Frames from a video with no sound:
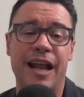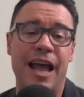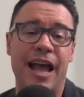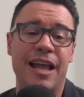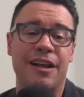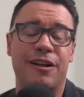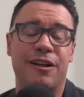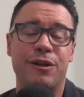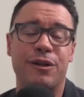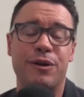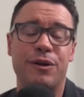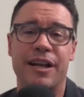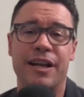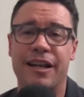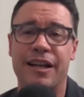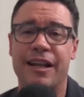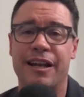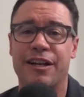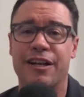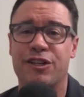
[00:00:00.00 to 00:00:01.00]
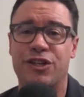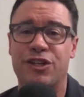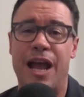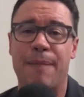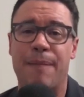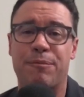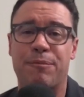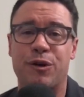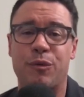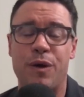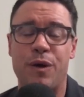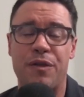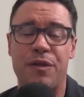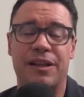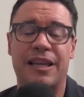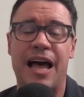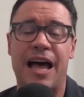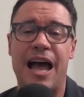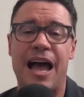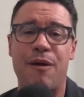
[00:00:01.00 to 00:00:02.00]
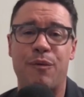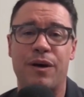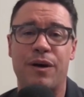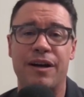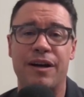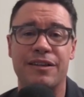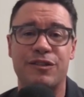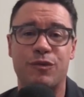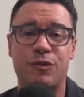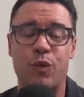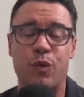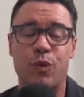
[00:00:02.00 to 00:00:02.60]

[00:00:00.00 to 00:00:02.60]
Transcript: I included it in a chapter where the lie was